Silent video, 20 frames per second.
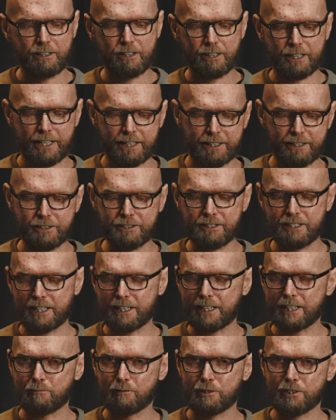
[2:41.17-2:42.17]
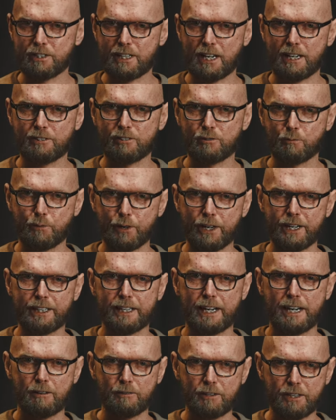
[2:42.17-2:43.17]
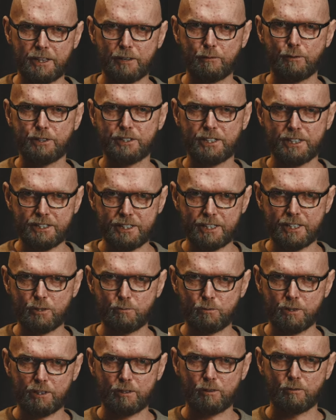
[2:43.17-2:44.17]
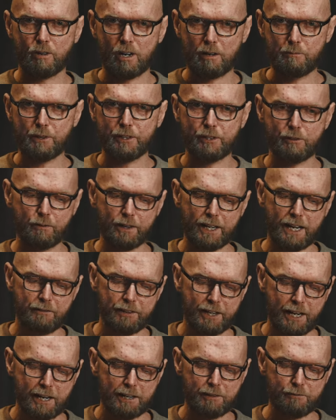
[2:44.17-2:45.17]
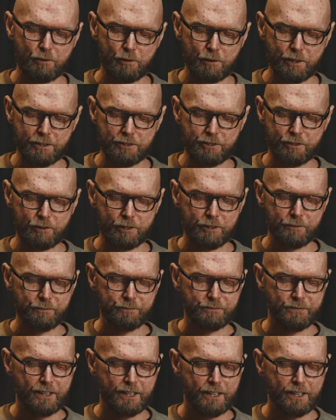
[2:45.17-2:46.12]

connectors and it would start to break down and the resistance would go up and you would have an arc fault and so on.